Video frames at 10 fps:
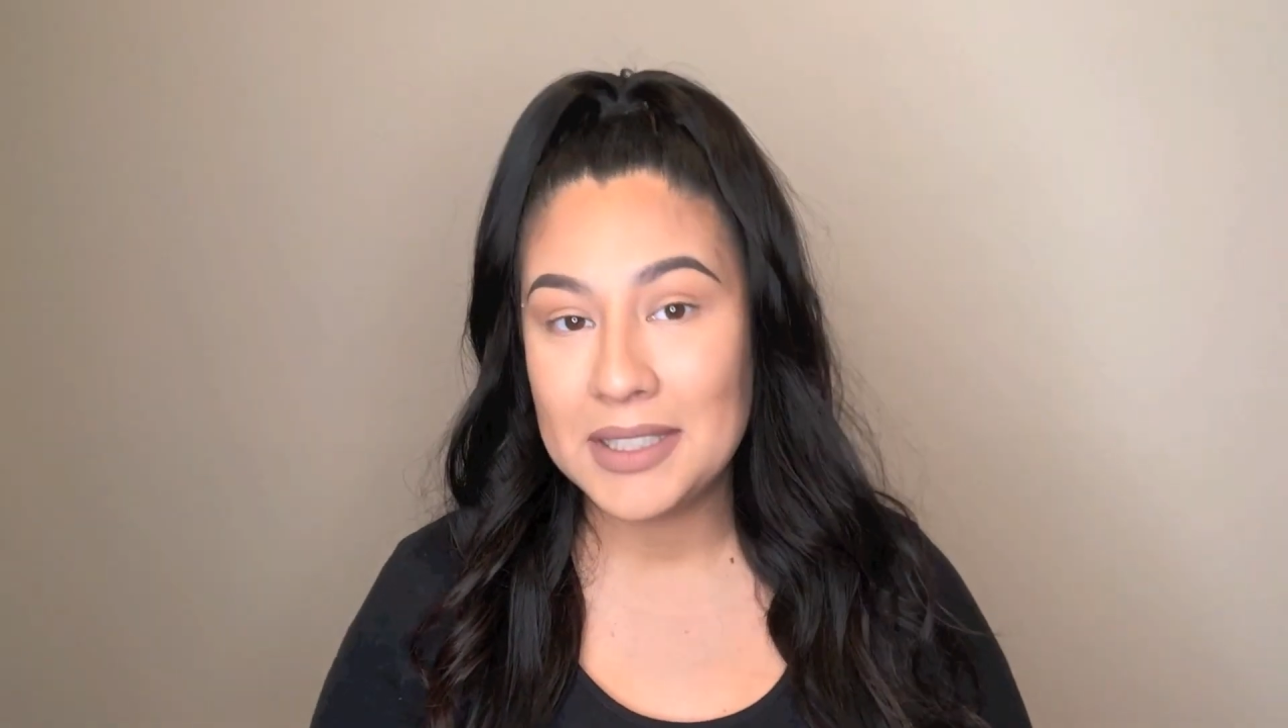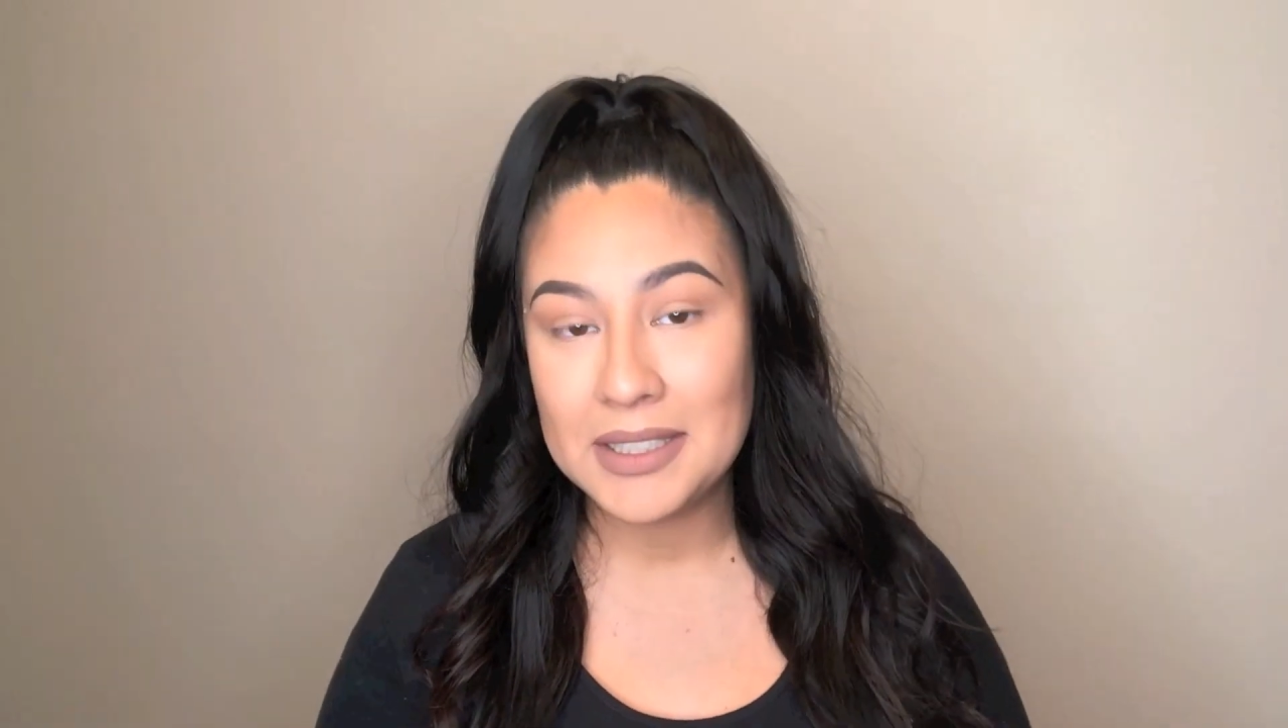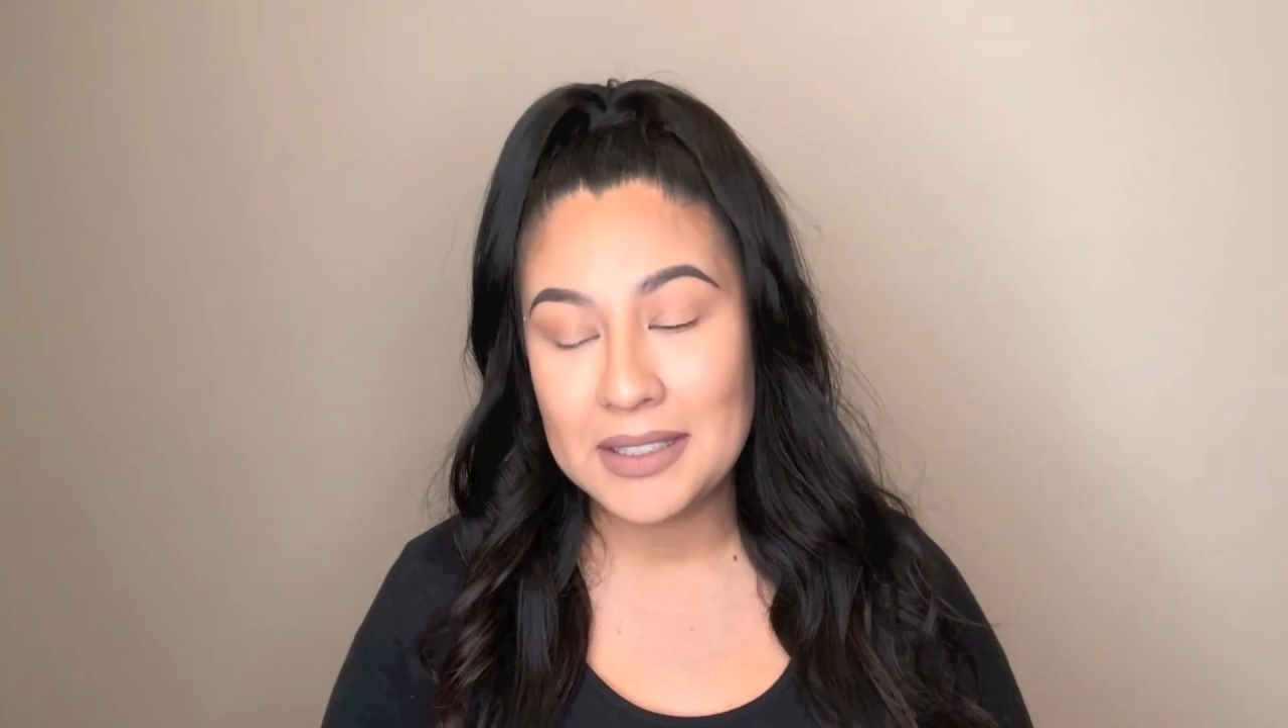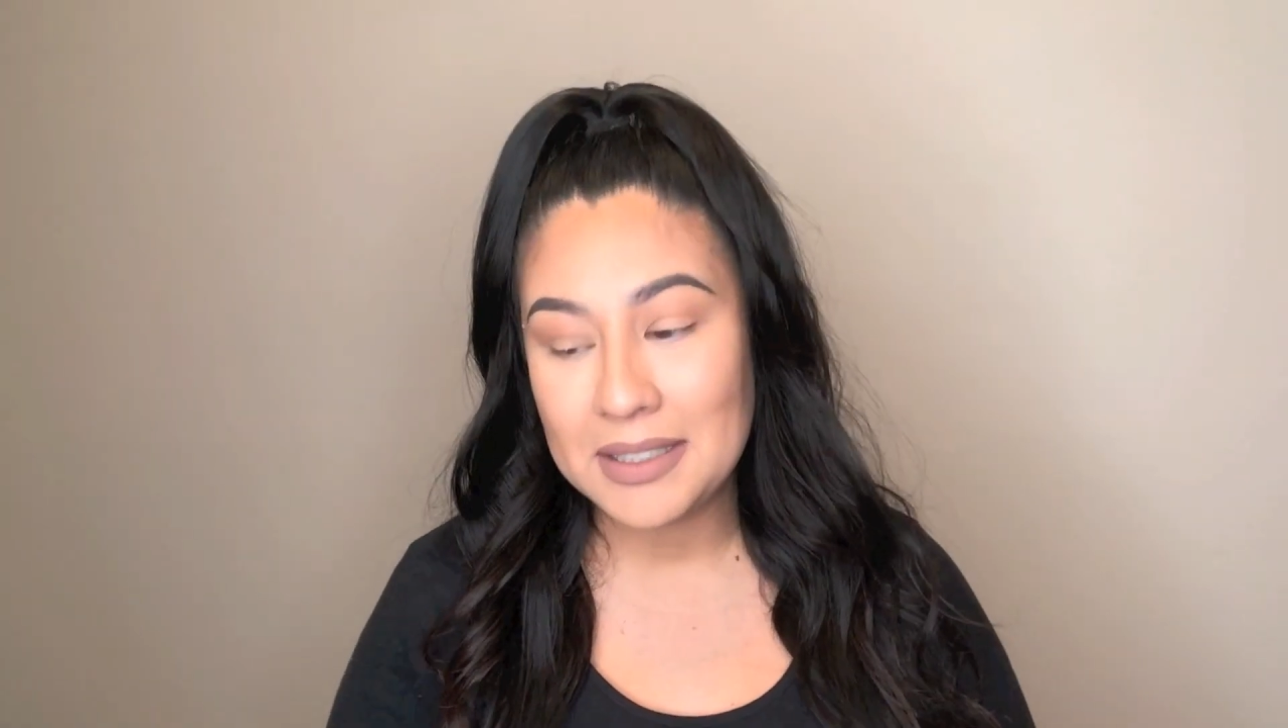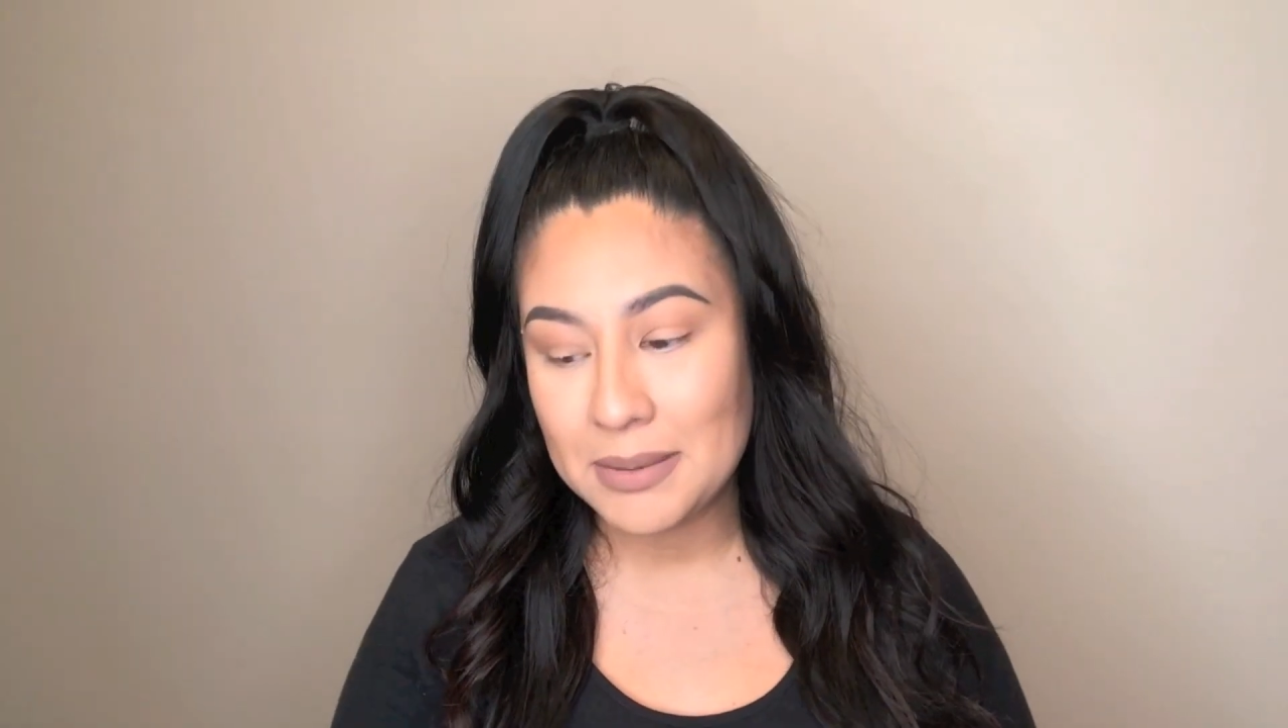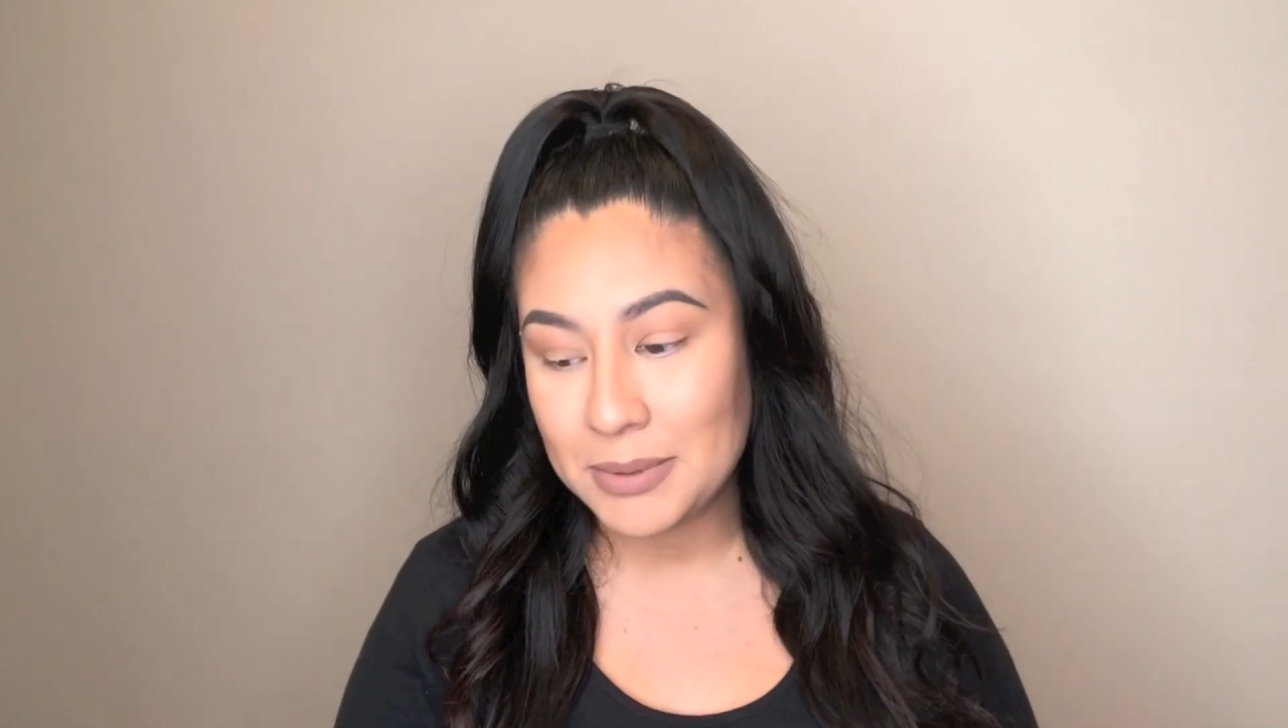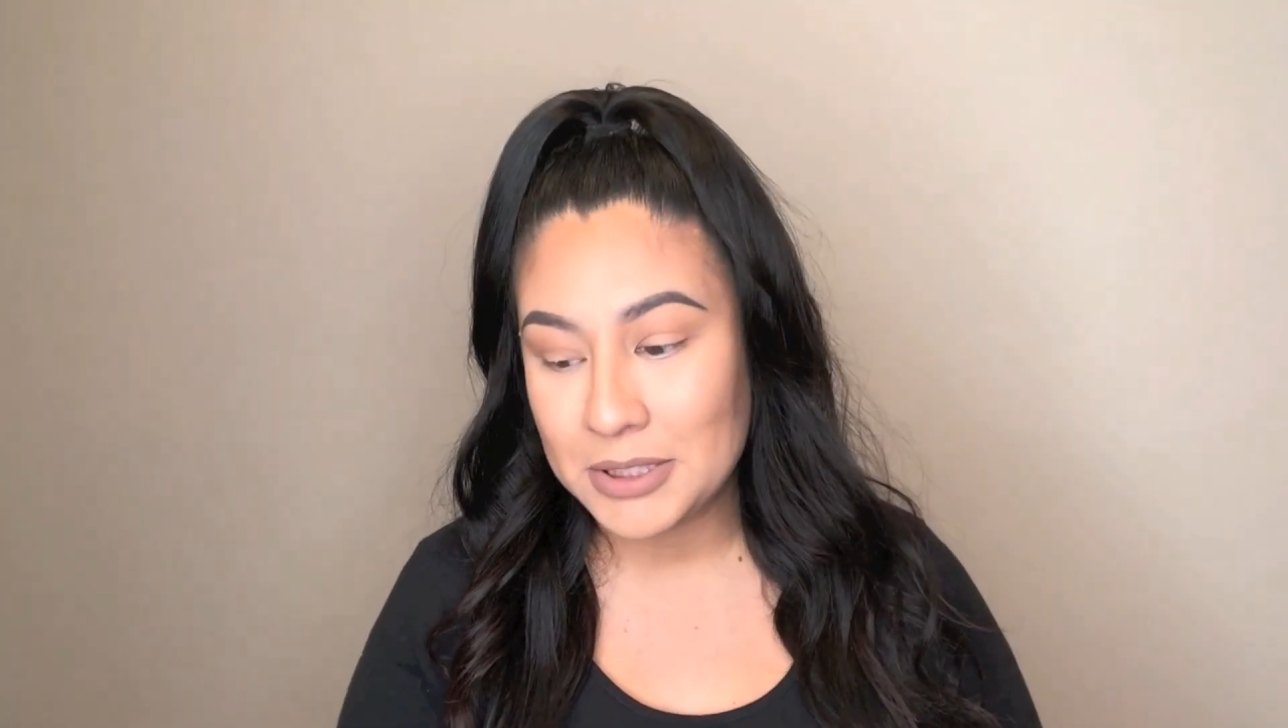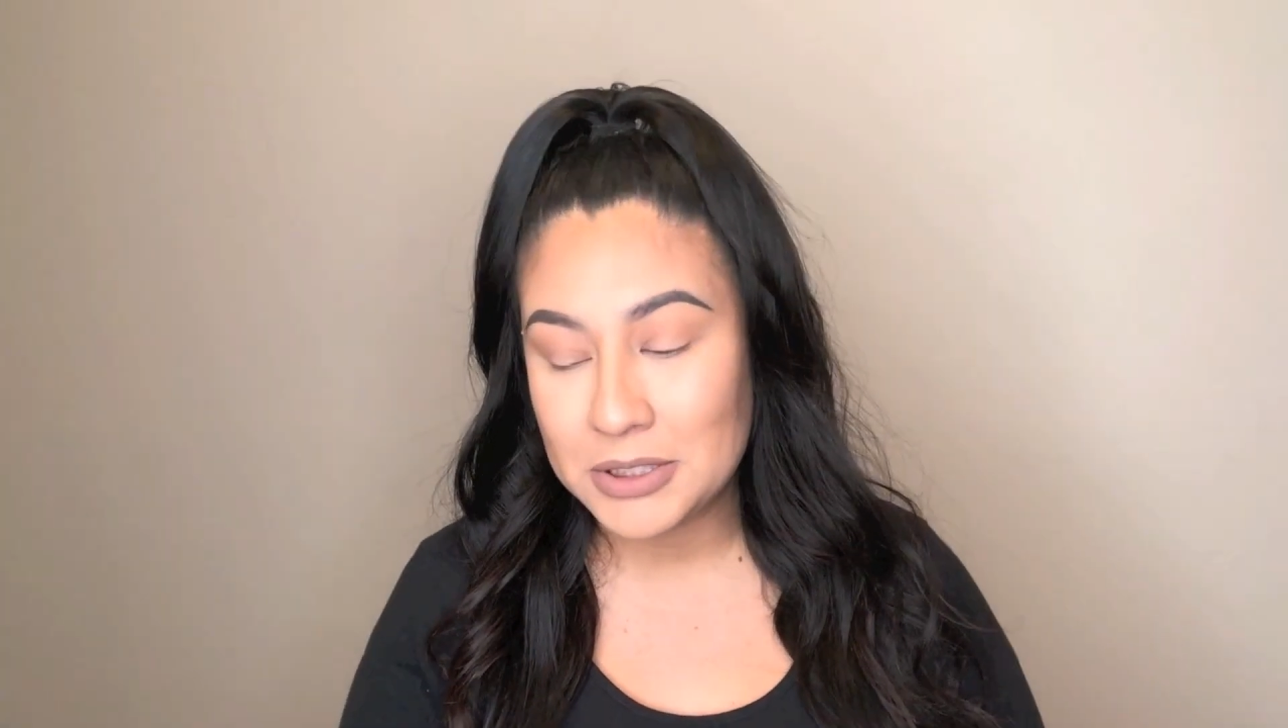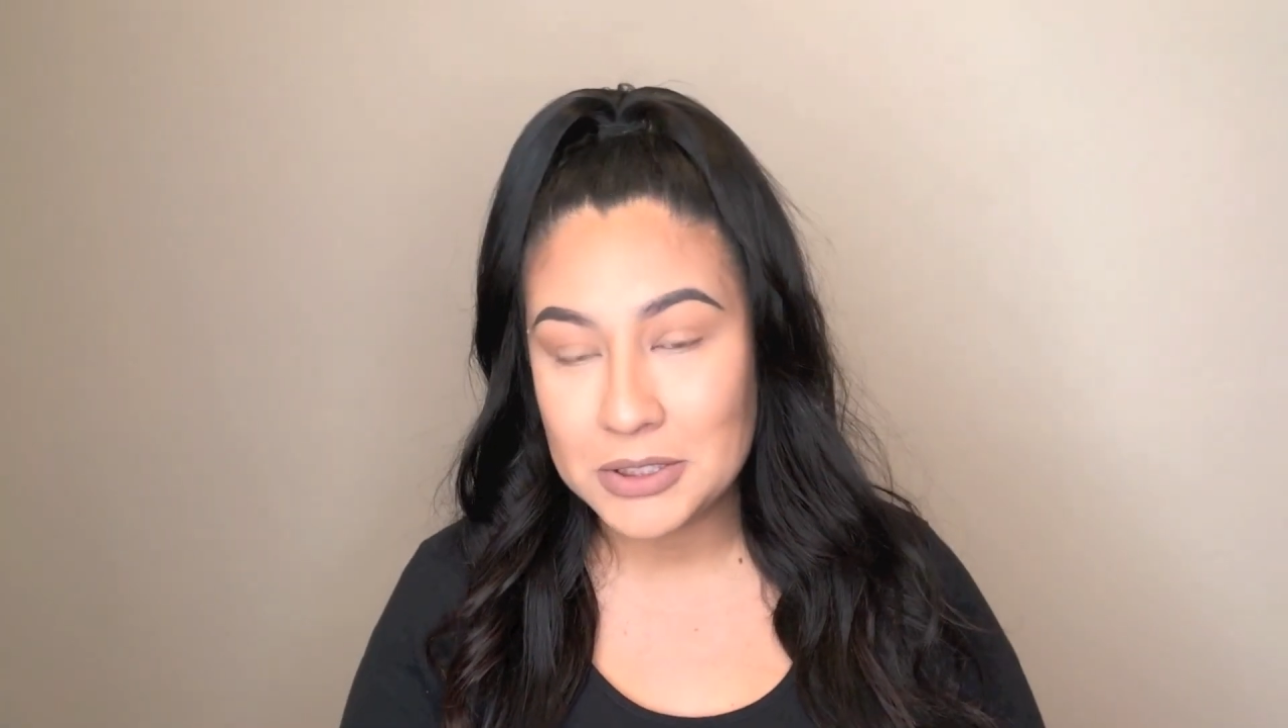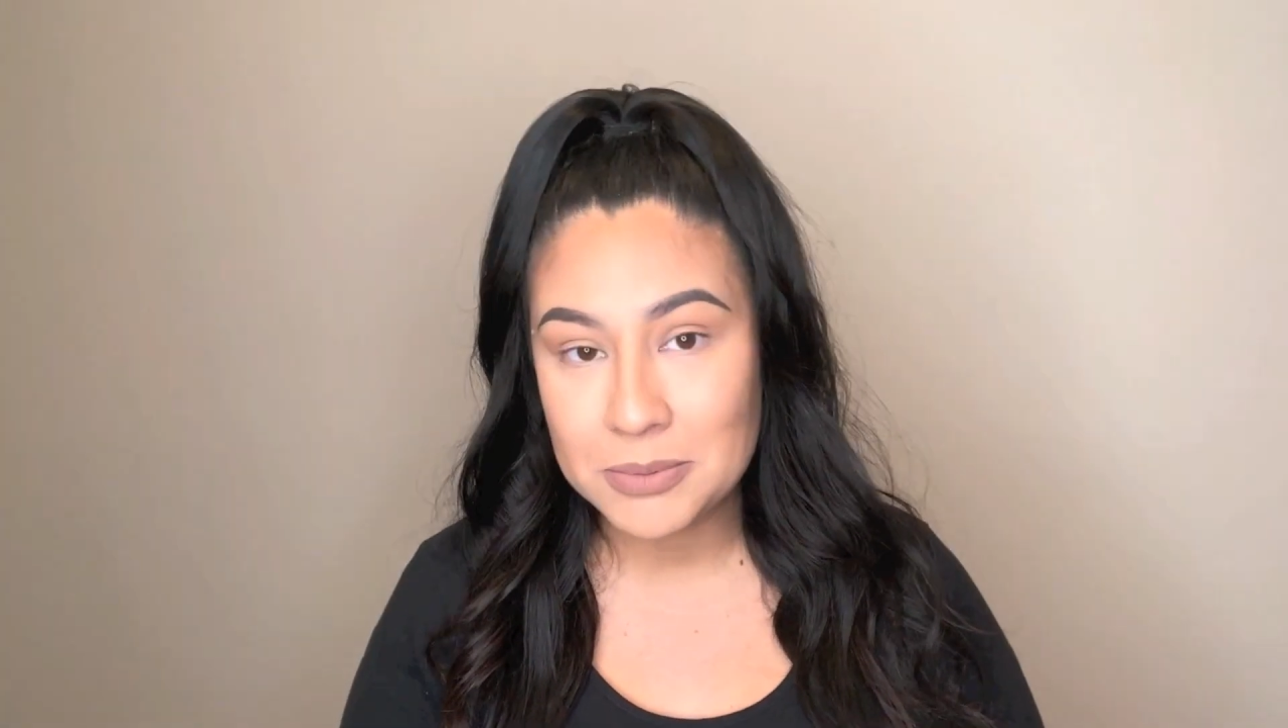look it up on YouTube,